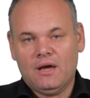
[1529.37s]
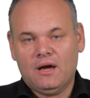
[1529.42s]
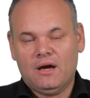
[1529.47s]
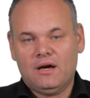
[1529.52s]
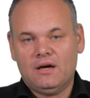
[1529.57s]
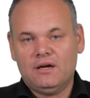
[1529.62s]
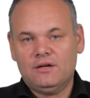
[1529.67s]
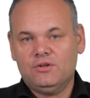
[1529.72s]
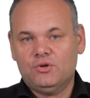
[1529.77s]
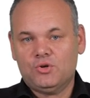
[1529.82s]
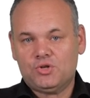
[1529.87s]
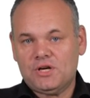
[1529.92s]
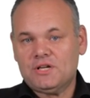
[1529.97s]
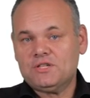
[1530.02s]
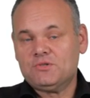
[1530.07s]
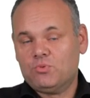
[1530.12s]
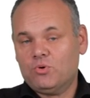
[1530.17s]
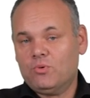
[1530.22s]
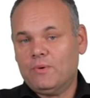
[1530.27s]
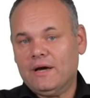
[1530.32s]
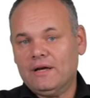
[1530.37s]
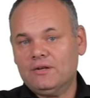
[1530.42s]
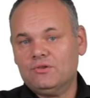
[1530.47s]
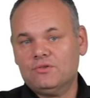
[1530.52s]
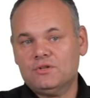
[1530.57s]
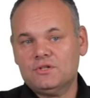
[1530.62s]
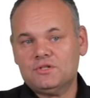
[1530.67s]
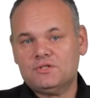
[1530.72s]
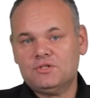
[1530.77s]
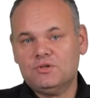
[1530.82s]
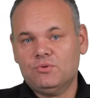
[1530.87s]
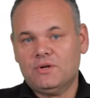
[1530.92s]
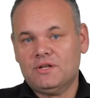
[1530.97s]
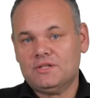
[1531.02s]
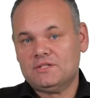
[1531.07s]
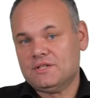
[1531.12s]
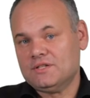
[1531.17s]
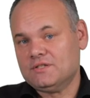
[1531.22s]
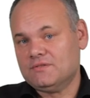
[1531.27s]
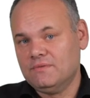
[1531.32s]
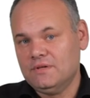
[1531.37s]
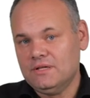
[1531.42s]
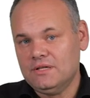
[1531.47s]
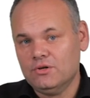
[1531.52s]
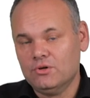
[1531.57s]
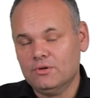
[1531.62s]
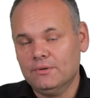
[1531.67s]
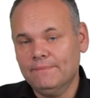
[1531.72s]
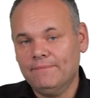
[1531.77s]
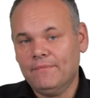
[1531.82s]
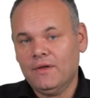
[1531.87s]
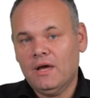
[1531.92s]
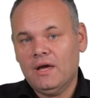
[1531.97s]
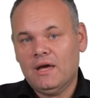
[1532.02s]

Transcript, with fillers: You just provide to the students as video